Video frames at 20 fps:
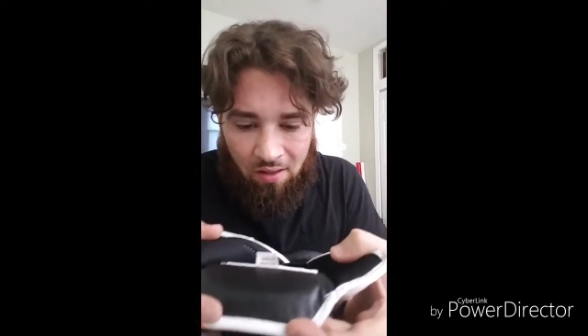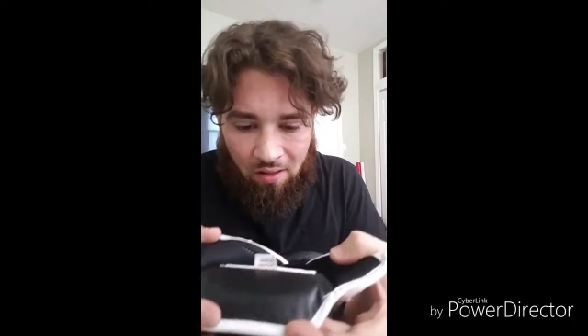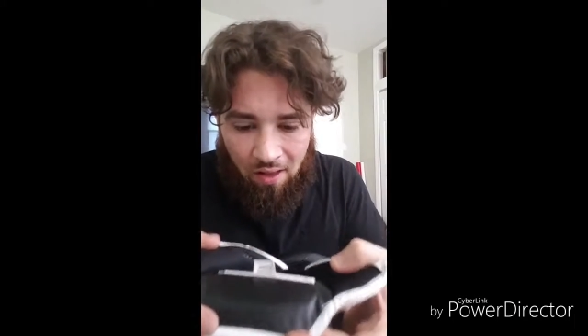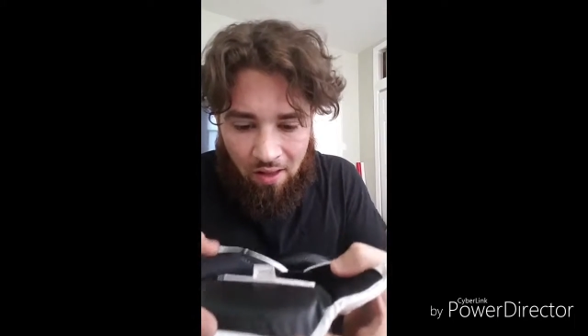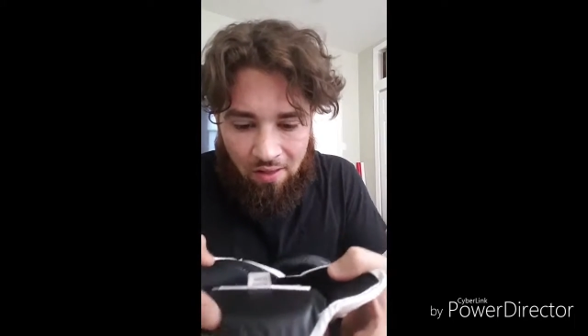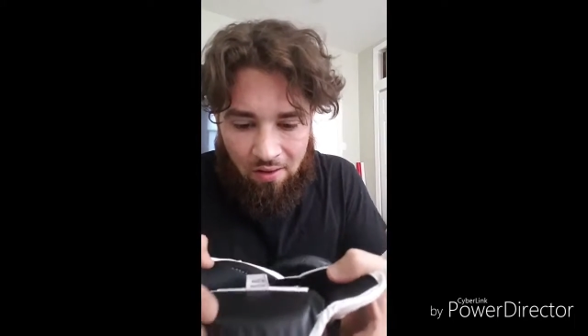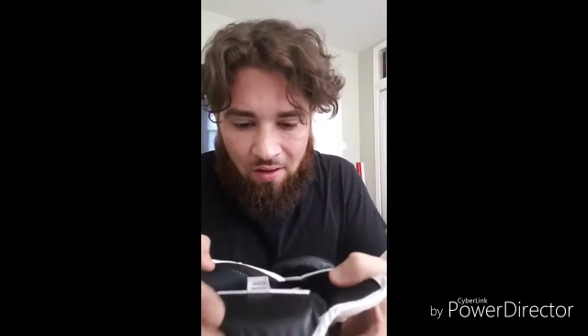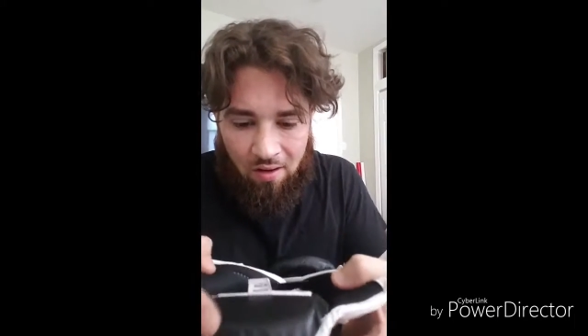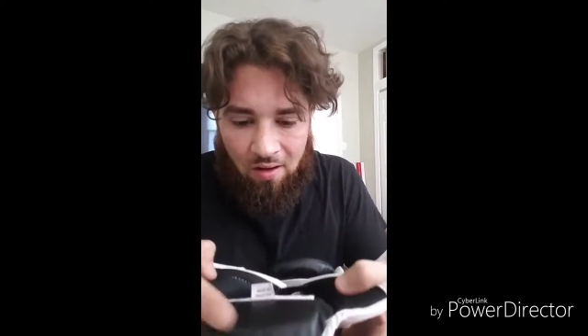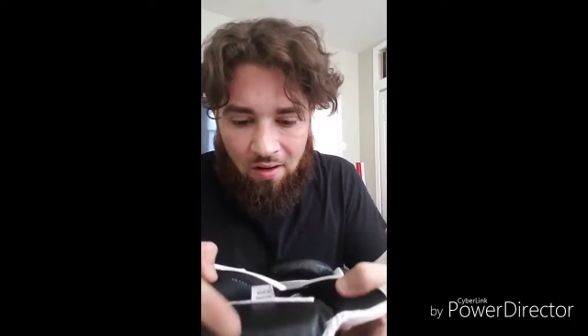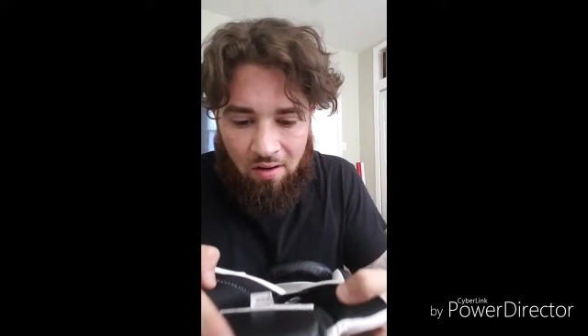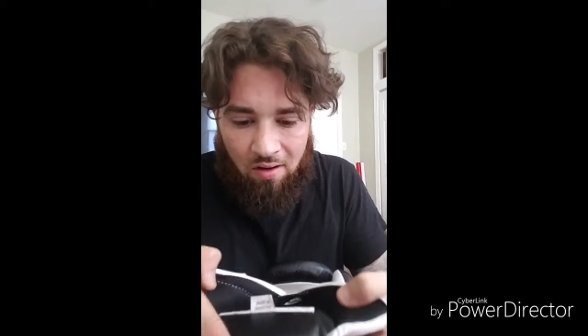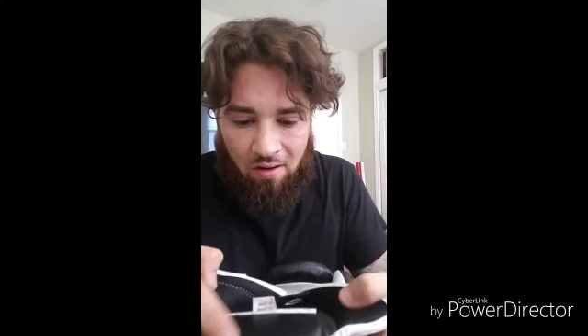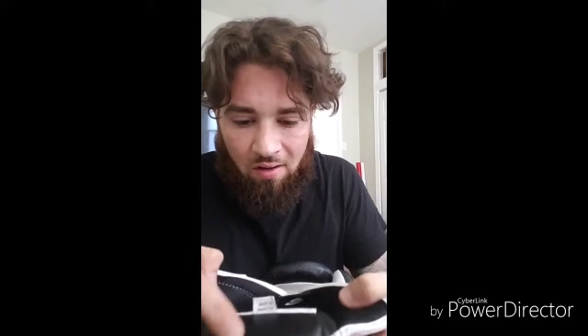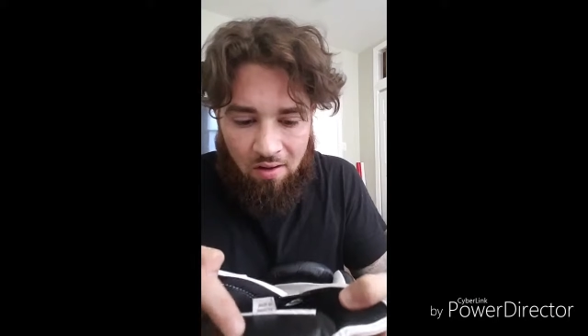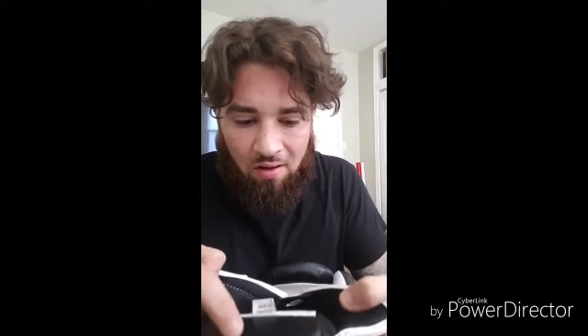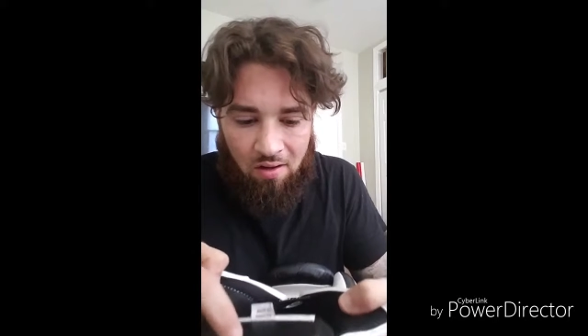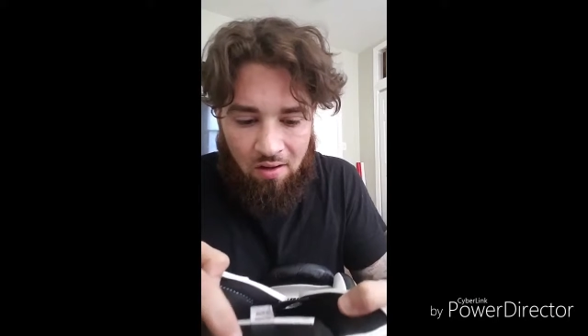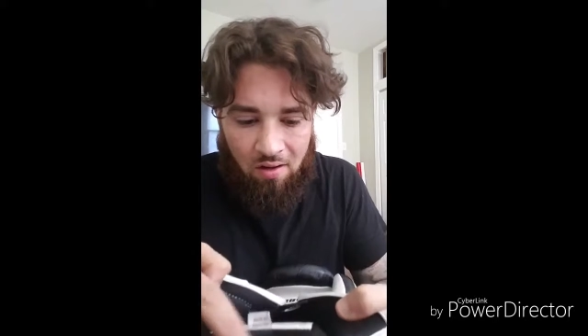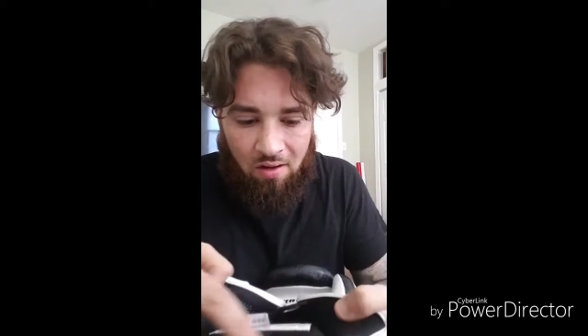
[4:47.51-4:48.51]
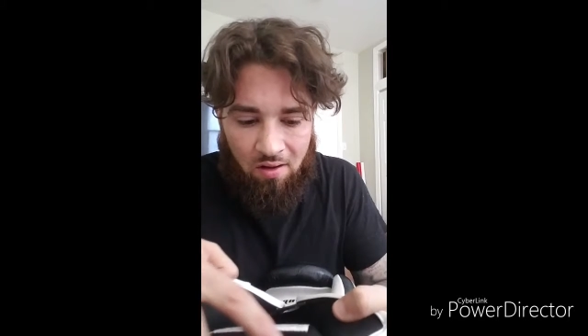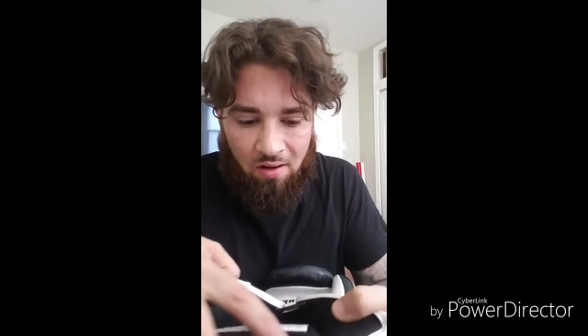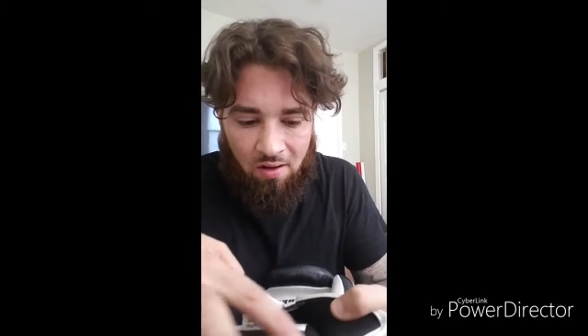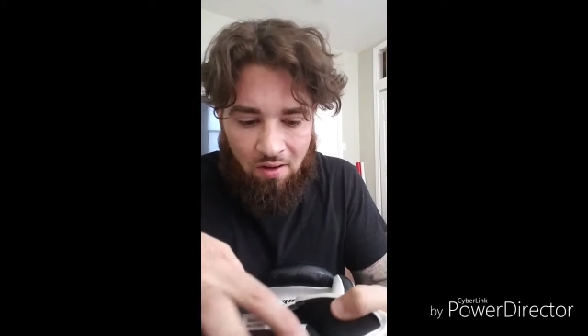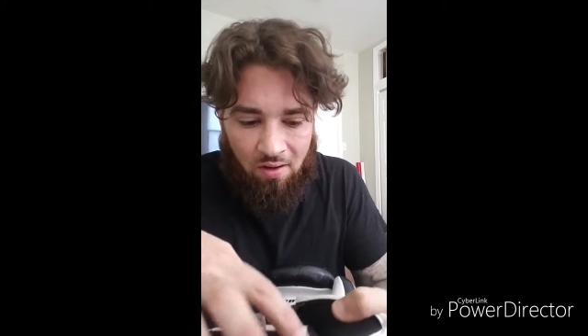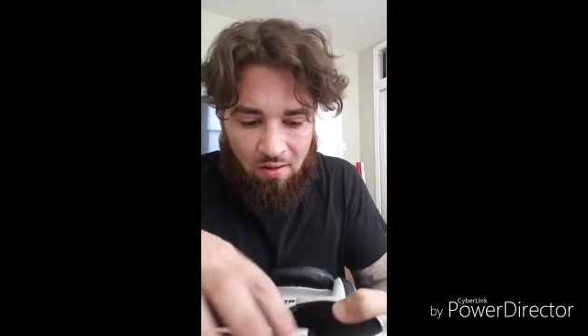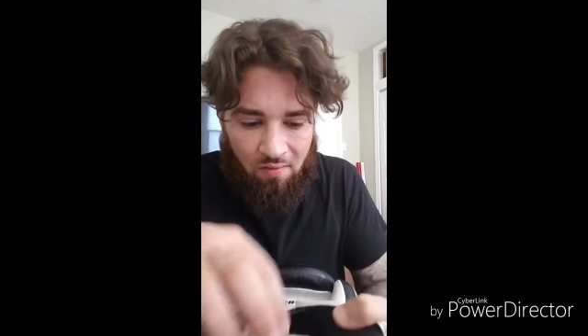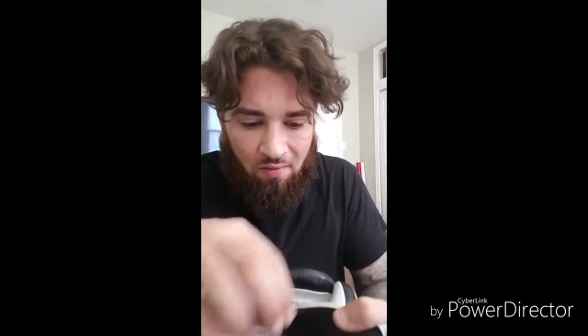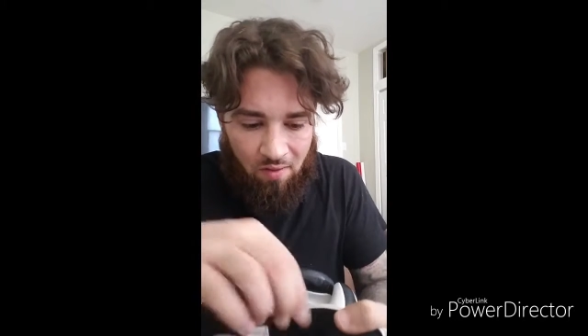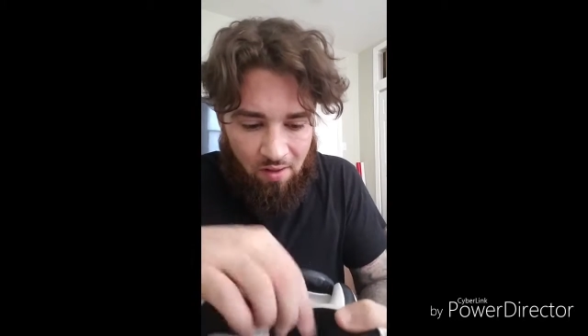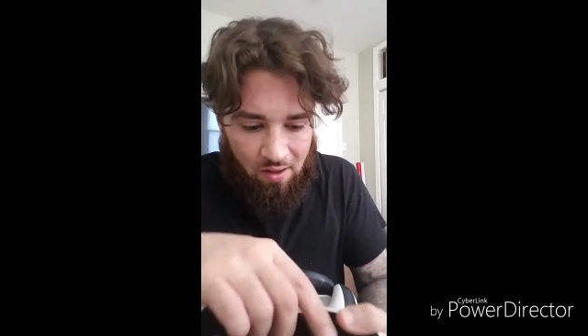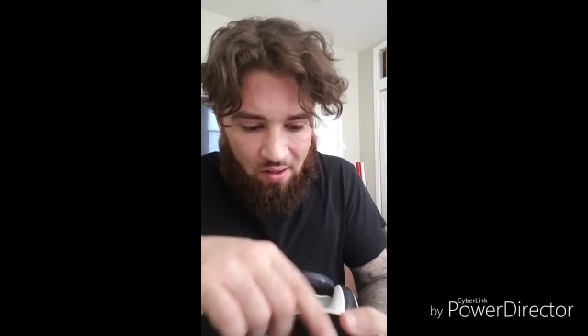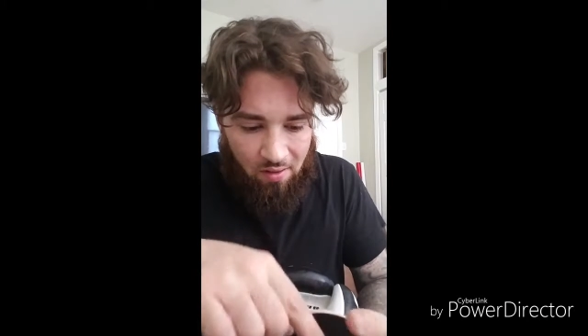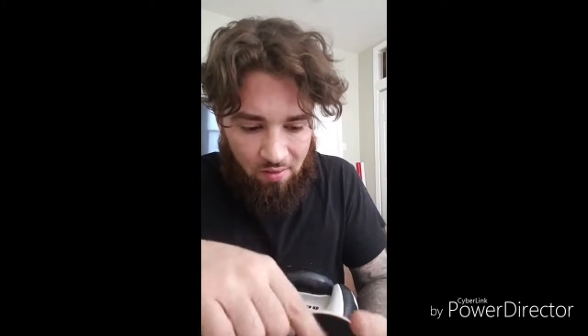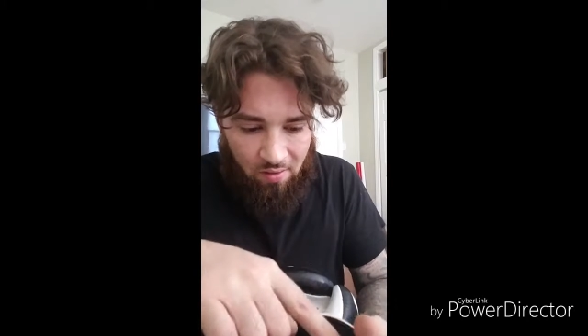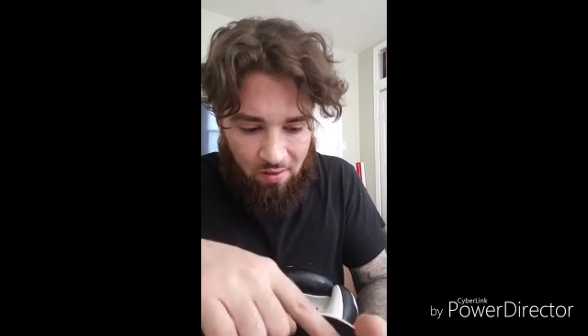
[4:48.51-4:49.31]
leather right here.